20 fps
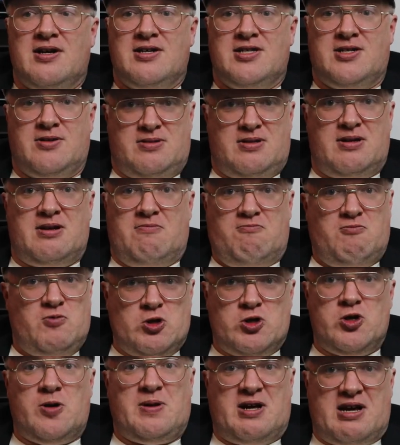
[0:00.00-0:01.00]
So it's like,
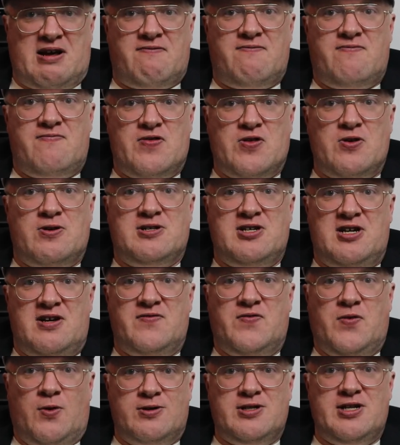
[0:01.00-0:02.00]
you're talking like a
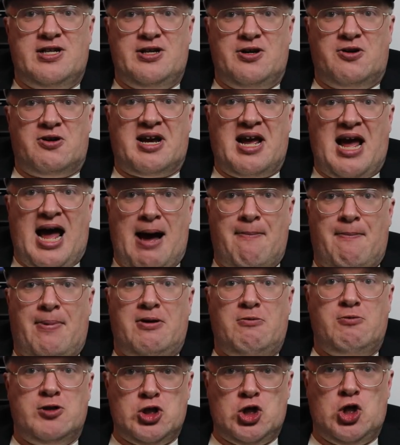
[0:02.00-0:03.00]
13, 14 year gap.
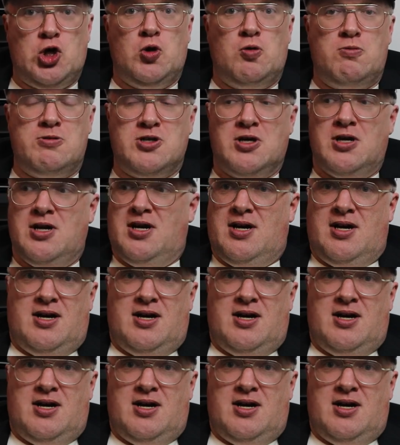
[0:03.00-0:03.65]
It was huge.